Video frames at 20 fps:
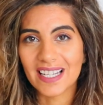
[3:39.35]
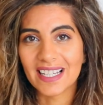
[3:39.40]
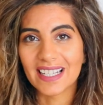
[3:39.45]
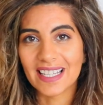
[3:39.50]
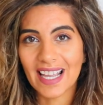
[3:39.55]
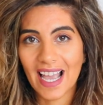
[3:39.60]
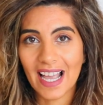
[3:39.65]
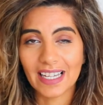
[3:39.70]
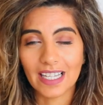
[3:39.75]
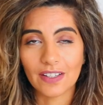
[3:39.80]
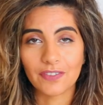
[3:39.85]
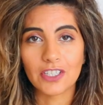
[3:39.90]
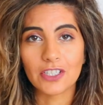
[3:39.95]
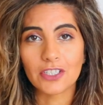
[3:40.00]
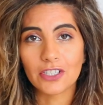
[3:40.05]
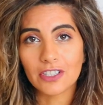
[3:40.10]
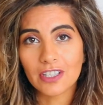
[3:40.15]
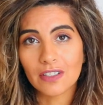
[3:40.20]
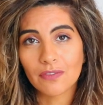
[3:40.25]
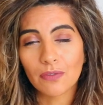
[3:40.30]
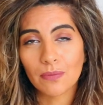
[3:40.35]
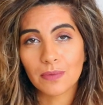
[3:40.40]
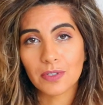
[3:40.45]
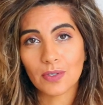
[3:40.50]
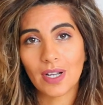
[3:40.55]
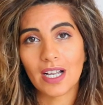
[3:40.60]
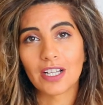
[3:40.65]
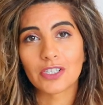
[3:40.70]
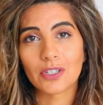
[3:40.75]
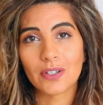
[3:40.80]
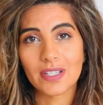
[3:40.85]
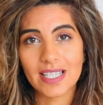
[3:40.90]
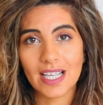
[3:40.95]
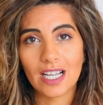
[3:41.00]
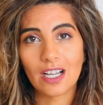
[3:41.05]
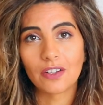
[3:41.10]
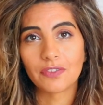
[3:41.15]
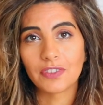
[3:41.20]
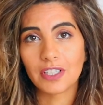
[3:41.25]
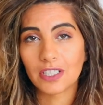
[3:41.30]
And again, if you do them from scratch
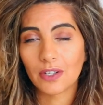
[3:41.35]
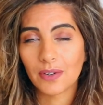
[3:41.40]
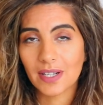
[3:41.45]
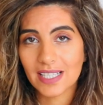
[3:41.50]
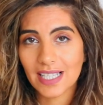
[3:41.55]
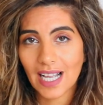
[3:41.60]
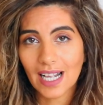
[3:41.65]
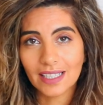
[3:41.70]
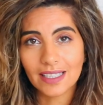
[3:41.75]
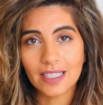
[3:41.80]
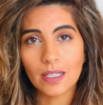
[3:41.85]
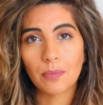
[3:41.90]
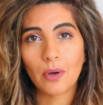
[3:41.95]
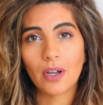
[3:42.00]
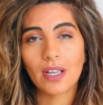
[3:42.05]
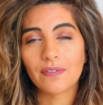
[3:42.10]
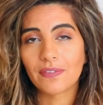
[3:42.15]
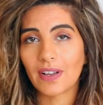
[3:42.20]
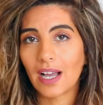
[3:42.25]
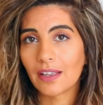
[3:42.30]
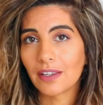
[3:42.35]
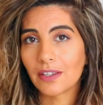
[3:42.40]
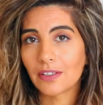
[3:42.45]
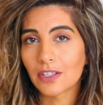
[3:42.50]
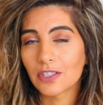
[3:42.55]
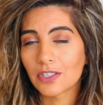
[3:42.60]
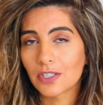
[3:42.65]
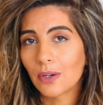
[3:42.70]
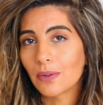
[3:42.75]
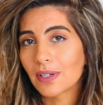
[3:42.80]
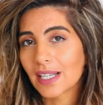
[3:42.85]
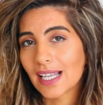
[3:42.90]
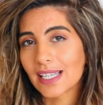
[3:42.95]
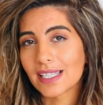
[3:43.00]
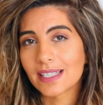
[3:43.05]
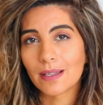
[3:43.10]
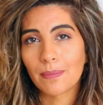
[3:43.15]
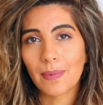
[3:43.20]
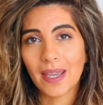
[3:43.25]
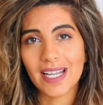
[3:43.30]
yourself, you know exactly the point value, there's no
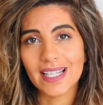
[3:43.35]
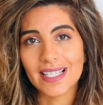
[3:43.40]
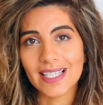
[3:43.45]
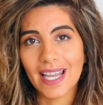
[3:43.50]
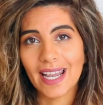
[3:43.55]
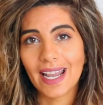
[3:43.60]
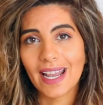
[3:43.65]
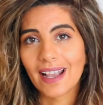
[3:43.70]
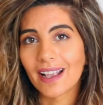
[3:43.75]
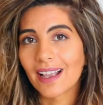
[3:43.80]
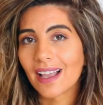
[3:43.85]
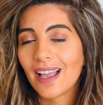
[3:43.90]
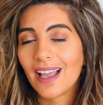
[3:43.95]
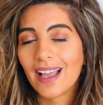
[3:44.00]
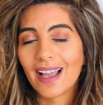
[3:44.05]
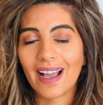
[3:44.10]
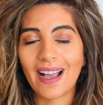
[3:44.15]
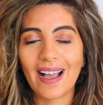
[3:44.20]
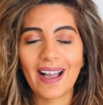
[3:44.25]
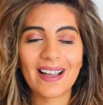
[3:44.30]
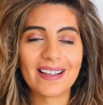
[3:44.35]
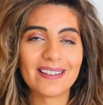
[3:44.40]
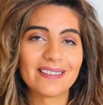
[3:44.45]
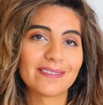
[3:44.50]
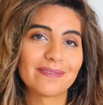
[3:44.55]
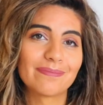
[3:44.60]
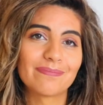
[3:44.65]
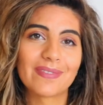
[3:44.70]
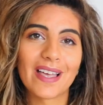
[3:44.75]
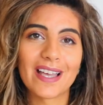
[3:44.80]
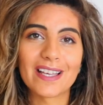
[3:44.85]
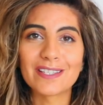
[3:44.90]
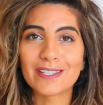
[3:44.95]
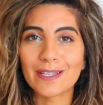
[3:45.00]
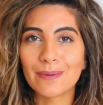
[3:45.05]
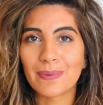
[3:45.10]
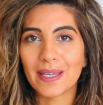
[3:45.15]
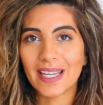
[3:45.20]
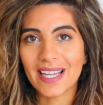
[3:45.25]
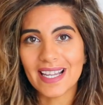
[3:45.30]
guesstimating, and they're
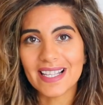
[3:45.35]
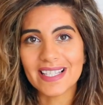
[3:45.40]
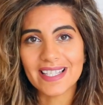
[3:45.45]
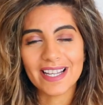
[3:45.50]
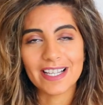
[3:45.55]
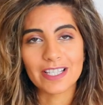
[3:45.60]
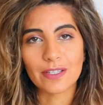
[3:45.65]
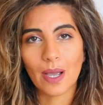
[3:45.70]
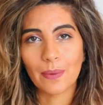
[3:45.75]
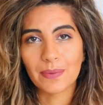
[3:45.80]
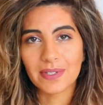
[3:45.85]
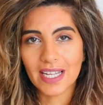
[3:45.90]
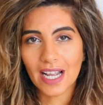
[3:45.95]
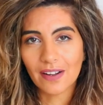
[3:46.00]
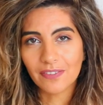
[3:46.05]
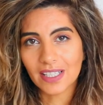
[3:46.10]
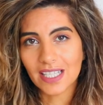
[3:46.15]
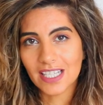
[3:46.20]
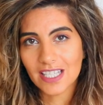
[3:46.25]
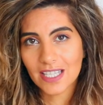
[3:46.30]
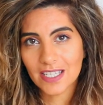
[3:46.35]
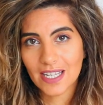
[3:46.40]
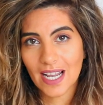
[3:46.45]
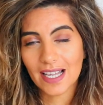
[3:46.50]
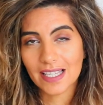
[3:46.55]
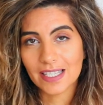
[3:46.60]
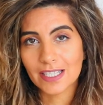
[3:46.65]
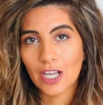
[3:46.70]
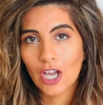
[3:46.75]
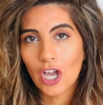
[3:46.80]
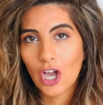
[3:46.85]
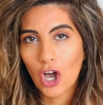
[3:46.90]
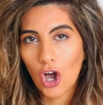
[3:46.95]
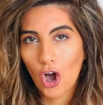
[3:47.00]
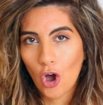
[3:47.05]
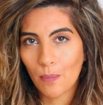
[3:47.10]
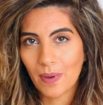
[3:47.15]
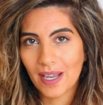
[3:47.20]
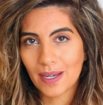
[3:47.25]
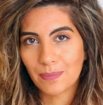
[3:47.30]
super easy, so I would definitely suggest
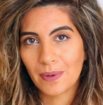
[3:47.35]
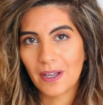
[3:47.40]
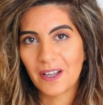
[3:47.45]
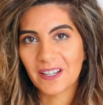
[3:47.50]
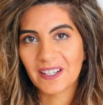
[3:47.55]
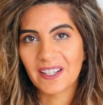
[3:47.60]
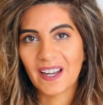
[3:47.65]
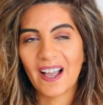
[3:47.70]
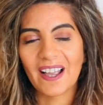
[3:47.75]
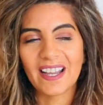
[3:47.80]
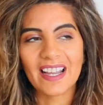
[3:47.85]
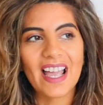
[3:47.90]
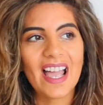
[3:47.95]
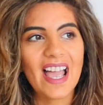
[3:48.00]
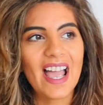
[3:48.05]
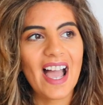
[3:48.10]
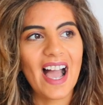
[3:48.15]
homemade burger night.